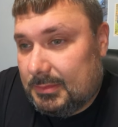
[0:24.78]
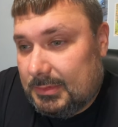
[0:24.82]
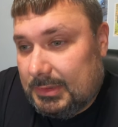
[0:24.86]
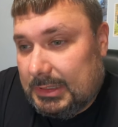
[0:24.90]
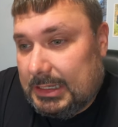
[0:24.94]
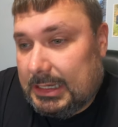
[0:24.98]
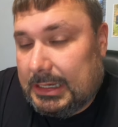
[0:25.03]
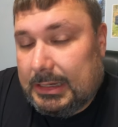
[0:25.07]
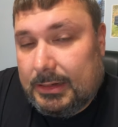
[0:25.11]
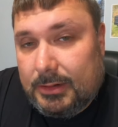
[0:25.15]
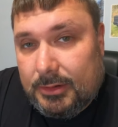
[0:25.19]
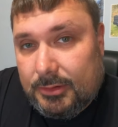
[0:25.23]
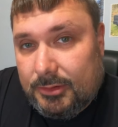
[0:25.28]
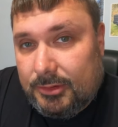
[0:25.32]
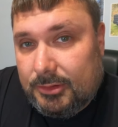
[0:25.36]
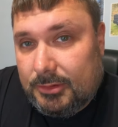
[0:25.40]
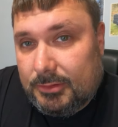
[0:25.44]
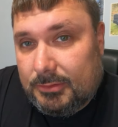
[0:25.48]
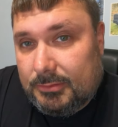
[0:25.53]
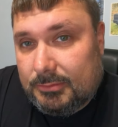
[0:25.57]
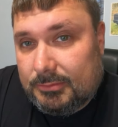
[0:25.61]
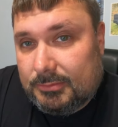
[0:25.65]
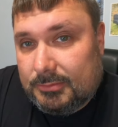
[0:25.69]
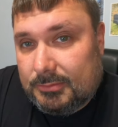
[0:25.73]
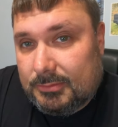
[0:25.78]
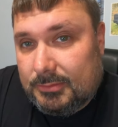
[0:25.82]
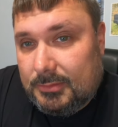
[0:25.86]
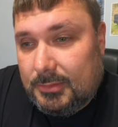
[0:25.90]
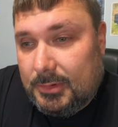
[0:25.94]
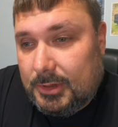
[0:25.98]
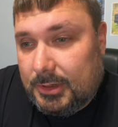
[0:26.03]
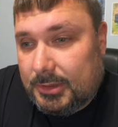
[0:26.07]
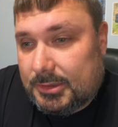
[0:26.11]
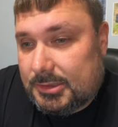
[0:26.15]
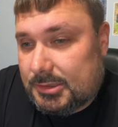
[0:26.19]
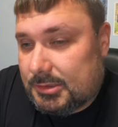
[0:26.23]
got into.
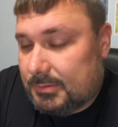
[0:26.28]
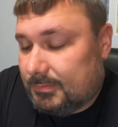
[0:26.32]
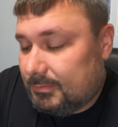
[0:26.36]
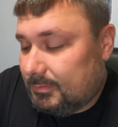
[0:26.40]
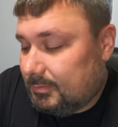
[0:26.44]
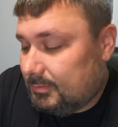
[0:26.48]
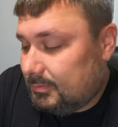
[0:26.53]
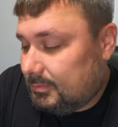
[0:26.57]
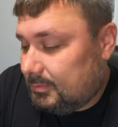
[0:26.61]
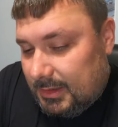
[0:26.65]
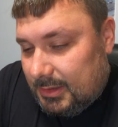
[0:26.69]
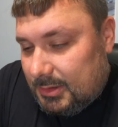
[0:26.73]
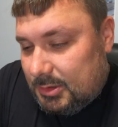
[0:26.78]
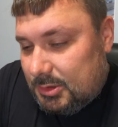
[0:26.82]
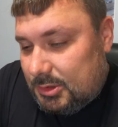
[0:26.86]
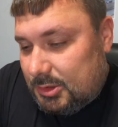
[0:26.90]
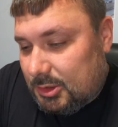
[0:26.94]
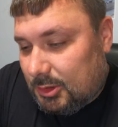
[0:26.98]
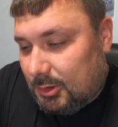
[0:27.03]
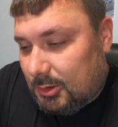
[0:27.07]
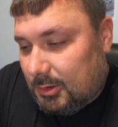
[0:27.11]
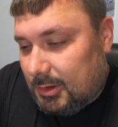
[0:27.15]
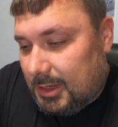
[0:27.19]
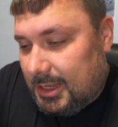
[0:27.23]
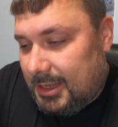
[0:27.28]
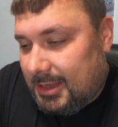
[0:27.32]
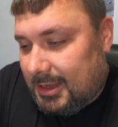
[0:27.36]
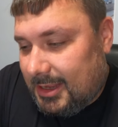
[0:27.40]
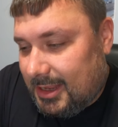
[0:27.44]
Yes. So